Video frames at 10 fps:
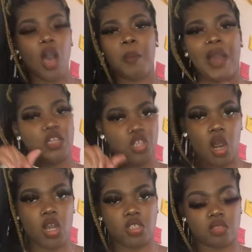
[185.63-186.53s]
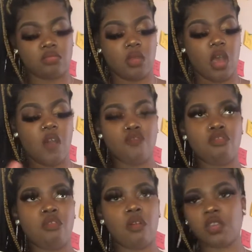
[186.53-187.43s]
My charger. Of
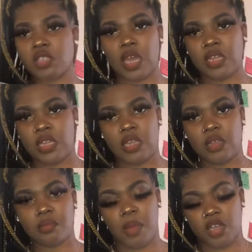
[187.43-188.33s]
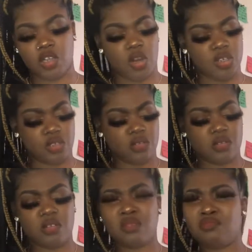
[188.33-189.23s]
course I need my charger.
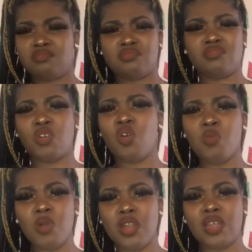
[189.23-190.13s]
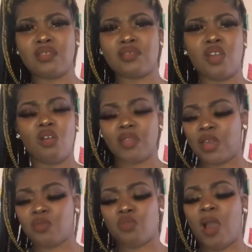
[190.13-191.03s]
Who wouldn't go, like,
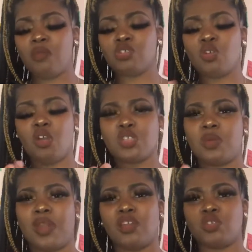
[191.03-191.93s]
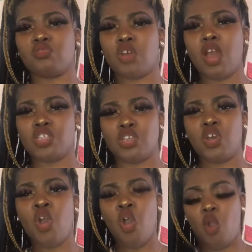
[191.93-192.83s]
why would you go somewhere without your charger
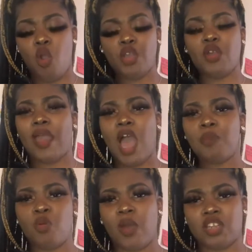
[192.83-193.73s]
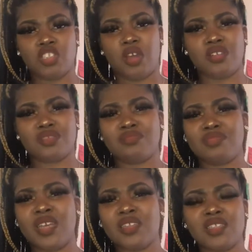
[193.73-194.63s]
or your Apple Watch charger?
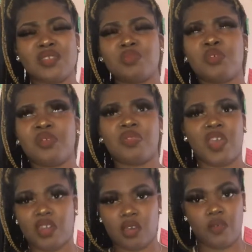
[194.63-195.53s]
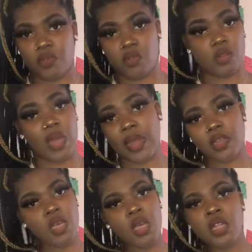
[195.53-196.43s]
That is pathetic of you to not
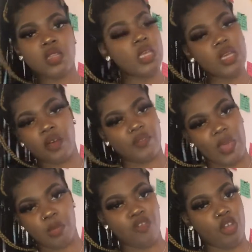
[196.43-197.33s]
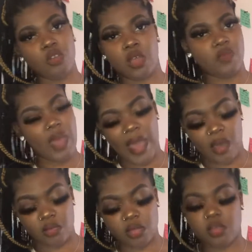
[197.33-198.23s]
think of that before you leave the
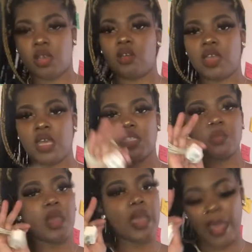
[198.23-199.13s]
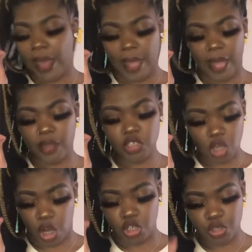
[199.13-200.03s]
house. So, yes, my
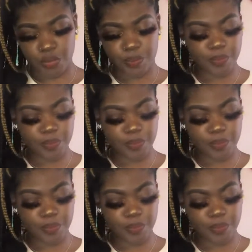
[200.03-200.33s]
charger.